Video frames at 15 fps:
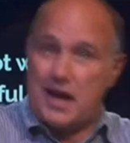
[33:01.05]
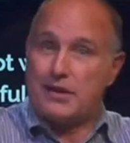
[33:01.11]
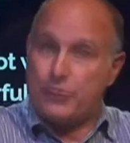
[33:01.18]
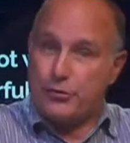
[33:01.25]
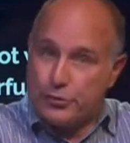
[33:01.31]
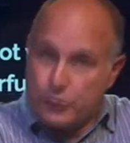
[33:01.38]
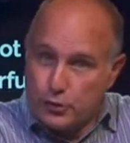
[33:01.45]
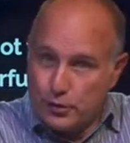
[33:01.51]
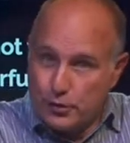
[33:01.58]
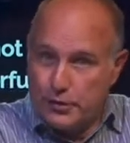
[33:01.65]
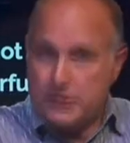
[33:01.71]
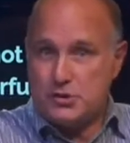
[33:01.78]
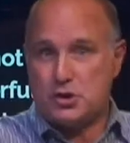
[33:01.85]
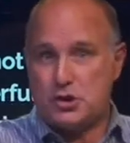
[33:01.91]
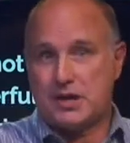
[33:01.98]
on,
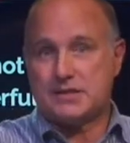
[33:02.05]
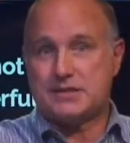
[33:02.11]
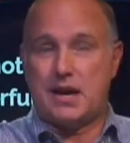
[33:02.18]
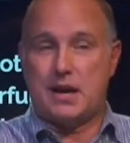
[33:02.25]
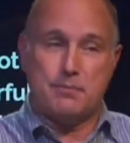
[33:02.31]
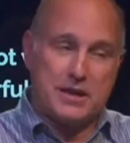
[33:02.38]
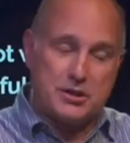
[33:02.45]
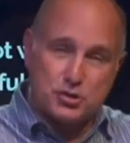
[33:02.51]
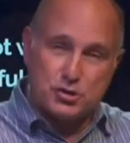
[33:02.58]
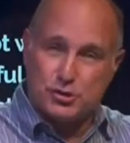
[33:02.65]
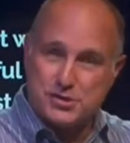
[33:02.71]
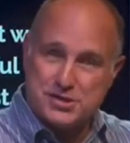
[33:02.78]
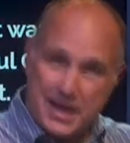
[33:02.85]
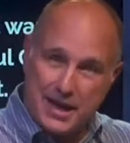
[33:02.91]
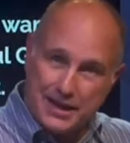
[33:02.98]
thoroughly checked on, make sure
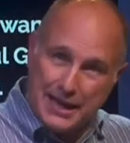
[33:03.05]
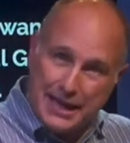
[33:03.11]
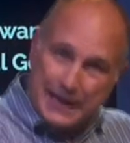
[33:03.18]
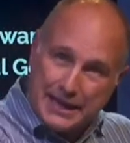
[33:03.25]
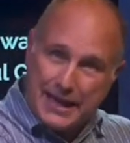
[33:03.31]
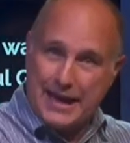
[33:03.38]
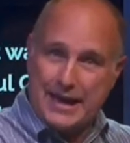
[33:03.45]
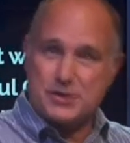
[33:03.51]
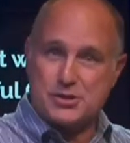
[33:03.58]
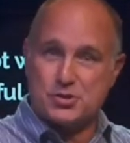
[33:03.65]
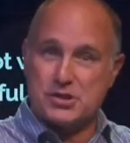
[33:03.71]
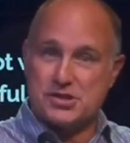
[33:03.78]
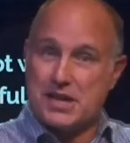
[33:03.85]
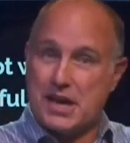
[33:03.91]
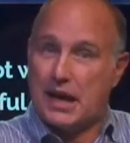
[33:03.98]
it's not
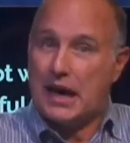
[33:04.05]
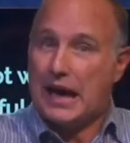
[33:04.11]
cancerous.